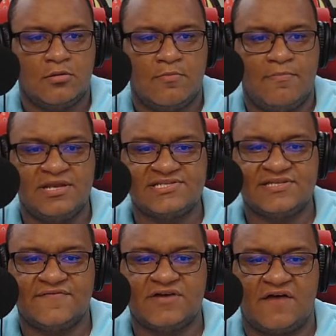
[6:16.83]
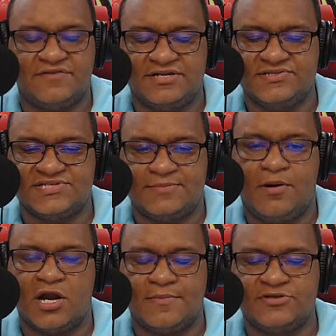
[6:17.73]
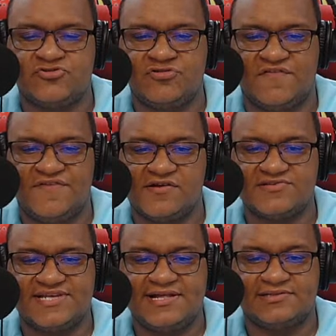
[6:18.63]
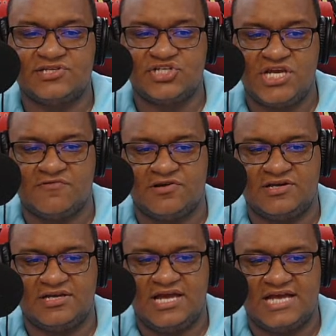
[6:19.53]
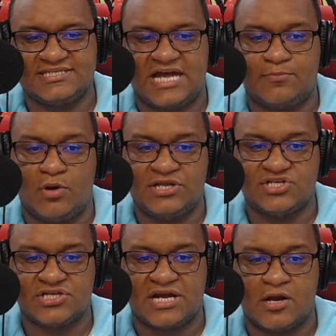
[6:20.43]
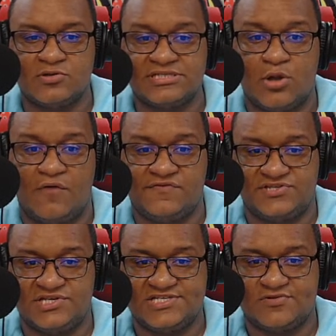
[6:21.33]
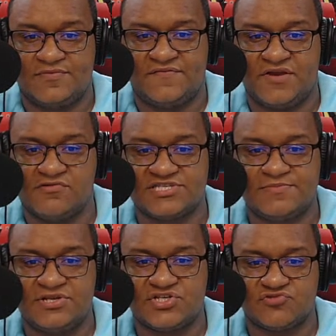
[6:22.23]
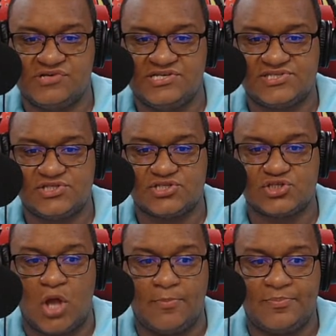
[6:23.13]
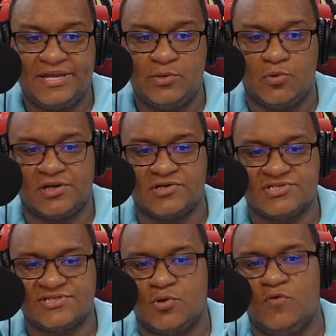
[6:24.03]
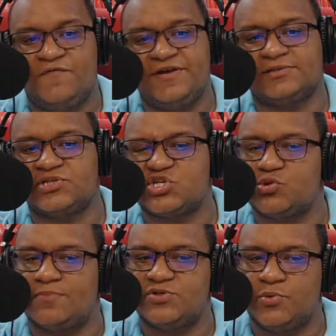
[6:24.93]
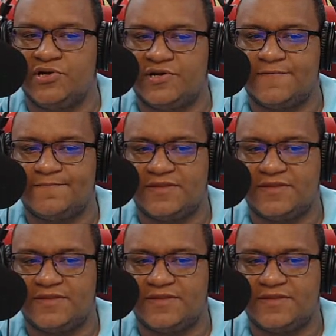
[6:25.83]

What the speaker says: Minister of Governance and Parliamentary Affairs Gail Teixeira has admonished accounting officers from the various ministries to stop paying workers who fail to show up to work.